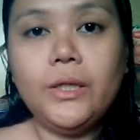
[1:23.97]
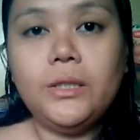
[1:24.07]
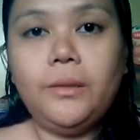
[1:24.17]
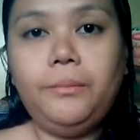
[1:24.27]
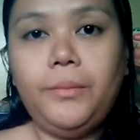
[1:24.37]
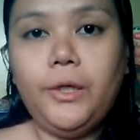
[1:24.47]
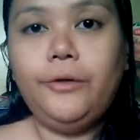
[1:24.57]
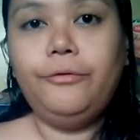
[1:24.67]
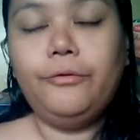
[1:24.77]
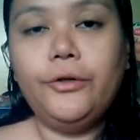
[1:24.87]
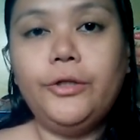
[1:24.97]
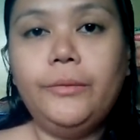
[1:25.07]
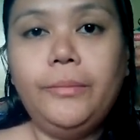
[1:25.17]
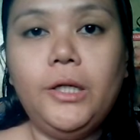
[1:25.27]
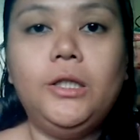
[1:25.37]
recipe for
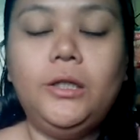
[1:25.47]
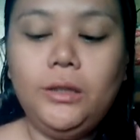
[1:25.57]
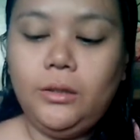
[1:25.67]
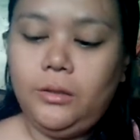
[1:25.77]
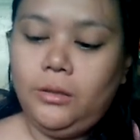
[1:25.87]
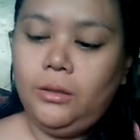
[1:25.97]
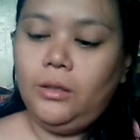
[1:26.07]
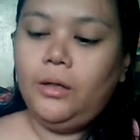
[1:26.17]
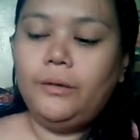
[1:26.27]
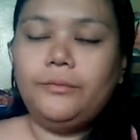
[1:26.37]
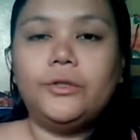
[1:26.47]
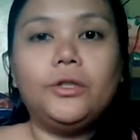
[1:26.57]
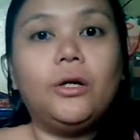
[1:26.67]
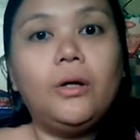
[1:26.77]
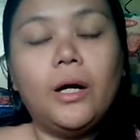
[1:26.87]
the beanie, for
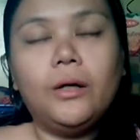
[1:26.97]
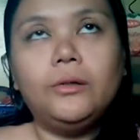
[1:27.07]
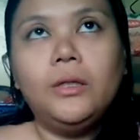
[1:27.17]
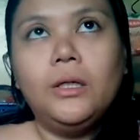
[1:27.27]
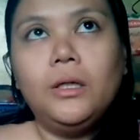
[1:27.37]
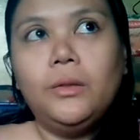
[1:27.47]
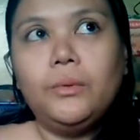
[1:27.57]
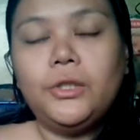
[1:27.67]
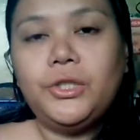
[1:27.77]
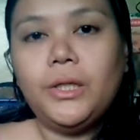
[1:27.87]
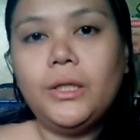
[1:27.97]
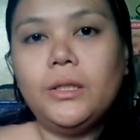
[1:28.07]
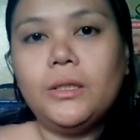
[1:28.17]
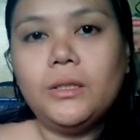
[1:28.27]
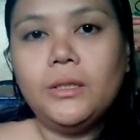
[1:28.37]
the crown, which
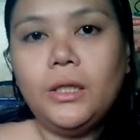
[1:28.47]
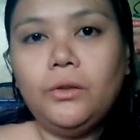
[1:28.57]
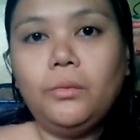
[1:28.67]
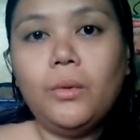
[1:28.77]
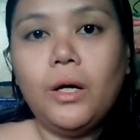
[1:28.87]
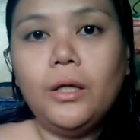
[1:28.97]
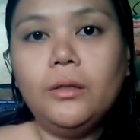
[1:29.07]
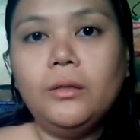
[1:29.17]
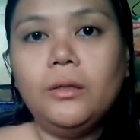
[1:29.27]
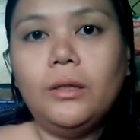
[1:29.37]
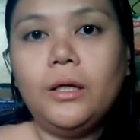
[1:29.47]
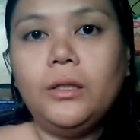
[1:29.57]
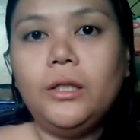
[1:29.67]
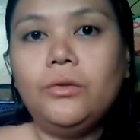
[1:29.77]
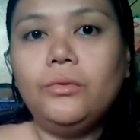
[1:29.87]
is knit 1,
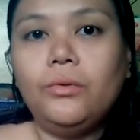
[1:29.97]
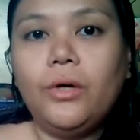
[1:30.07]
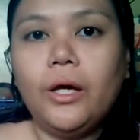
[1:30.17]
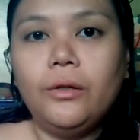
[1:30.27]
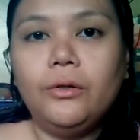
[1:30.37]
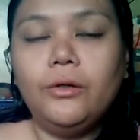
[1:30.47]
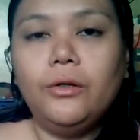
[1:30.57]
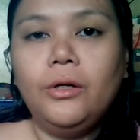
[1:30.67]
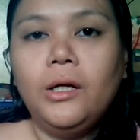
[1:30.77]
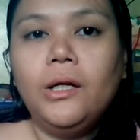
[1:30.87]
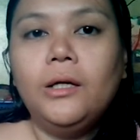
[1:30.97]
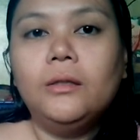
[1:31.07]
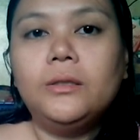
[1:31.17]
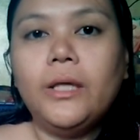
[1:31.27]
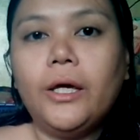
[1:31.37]
then knit 2 together.
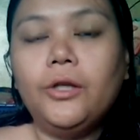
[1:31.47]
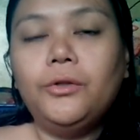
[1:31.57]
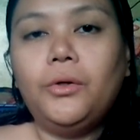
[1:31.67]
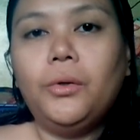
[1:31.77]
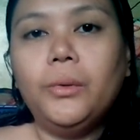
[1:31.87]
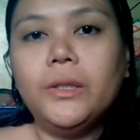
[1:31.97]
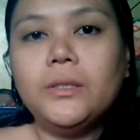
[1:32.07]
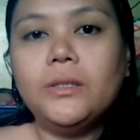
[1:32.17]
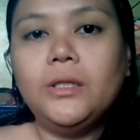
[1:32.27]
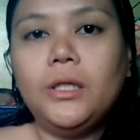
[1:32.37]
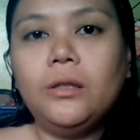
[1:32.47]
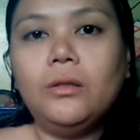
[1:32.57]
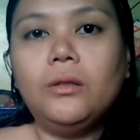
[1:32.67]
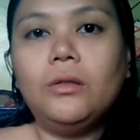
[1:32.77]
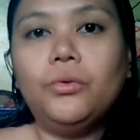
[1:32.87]
Second row is knit
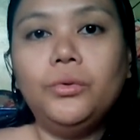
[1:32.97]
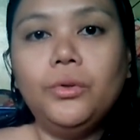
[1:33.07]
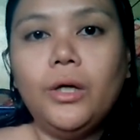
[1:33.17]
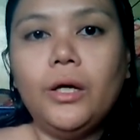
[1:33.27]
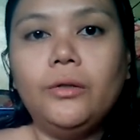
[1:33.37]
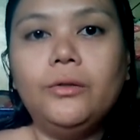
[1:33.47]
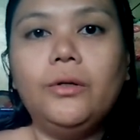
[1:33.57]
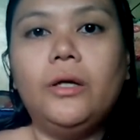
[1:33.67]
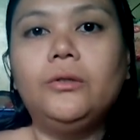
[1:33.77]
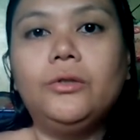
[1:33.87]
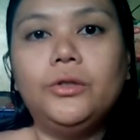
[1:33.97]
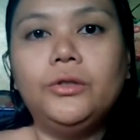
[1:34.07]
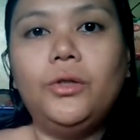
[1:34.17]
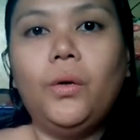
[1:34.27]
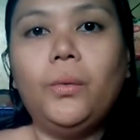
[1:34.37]
2 together, and
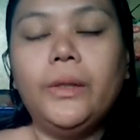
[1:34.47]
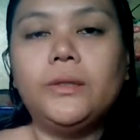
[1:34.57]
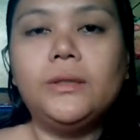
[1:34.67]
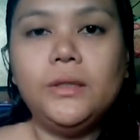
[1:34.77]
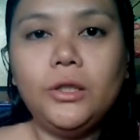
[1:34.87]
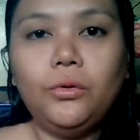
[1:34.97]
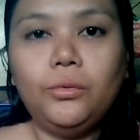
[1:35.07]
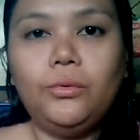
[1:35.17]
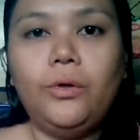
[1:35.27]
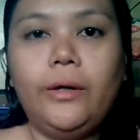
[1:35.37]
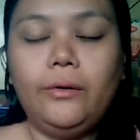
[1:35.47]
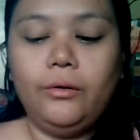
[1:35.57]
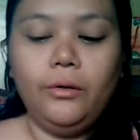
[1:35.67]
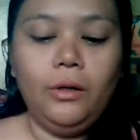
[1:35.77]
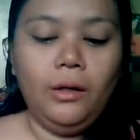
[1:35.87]
third row is knit 2
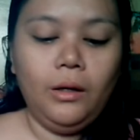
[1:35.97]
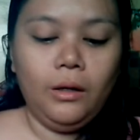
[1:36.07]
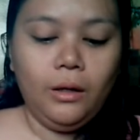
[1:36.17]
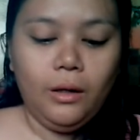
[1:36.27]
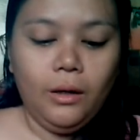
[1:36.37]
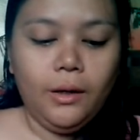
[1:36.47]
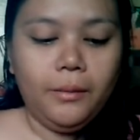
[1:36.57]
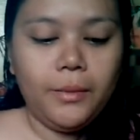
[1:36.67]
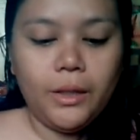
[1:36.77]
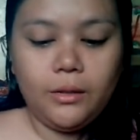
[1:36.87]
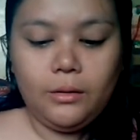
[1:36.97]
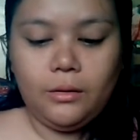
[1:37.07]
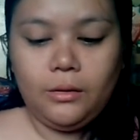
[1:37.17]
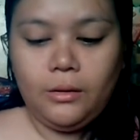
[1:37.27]
together. But